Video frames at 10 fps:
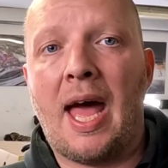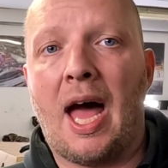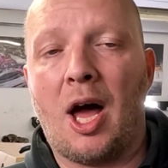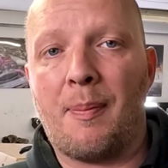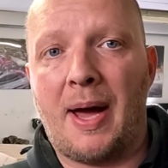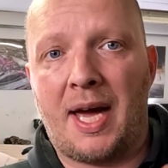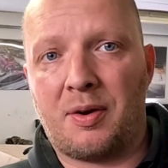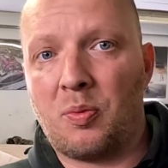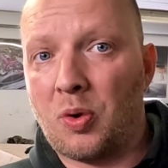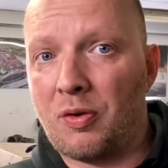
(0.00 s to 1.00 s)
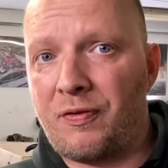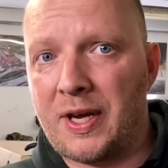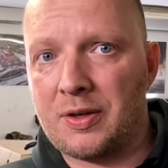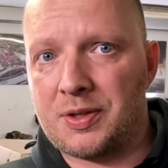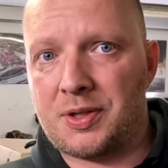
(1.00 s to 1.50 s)
and what
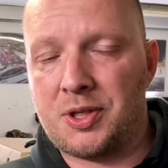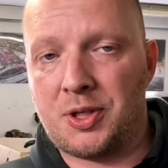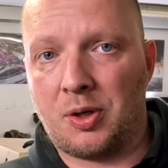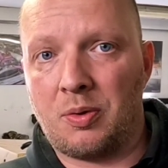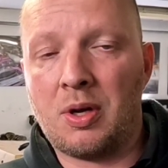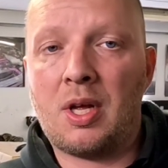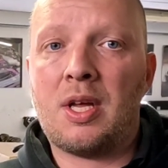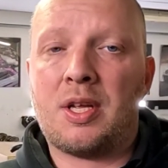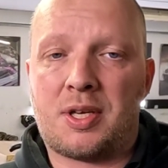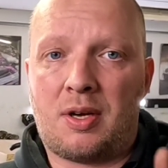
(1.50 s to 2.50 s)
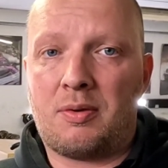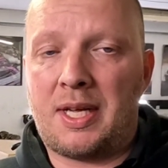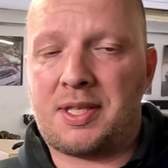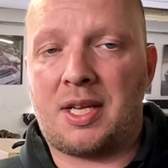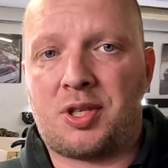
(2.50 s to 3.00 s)
figures to do. So
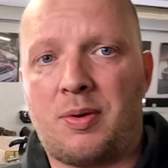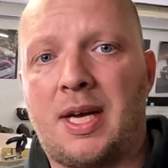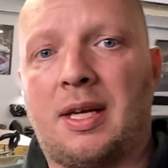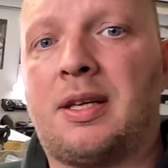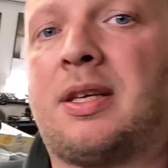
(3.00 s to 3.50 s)
let's get to it.